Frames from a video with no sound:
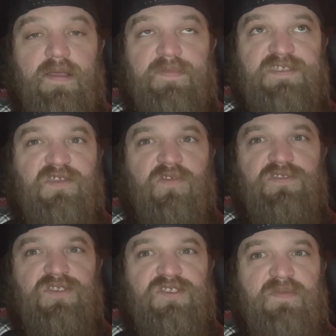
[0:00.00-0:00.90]
that's
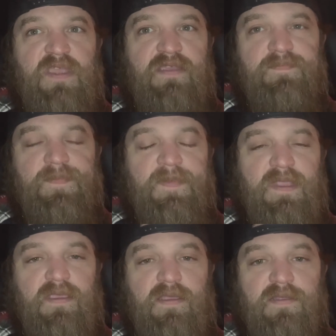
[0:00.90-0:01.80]
closest to me.
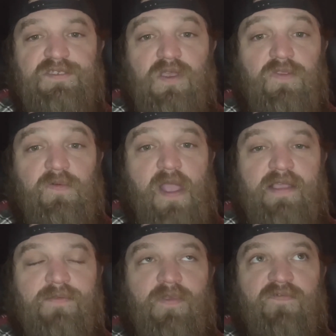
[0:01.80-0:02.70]
Yeah, it's called the
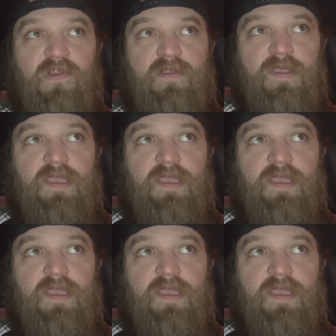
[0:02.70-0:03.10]
Rocky River.